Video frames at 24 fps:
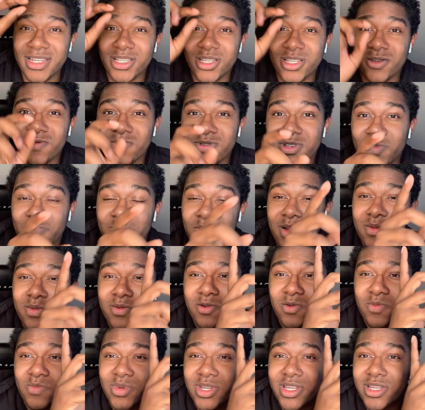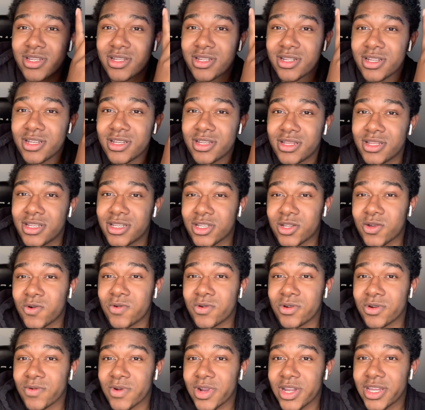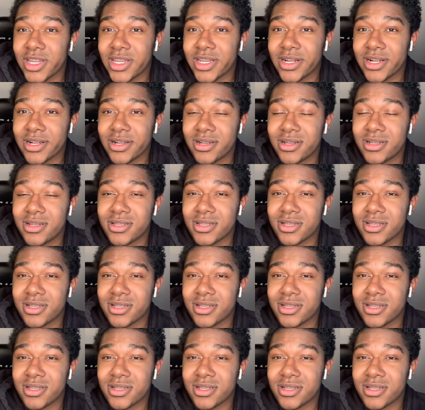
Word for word: So it's probably going to be in this corner right here.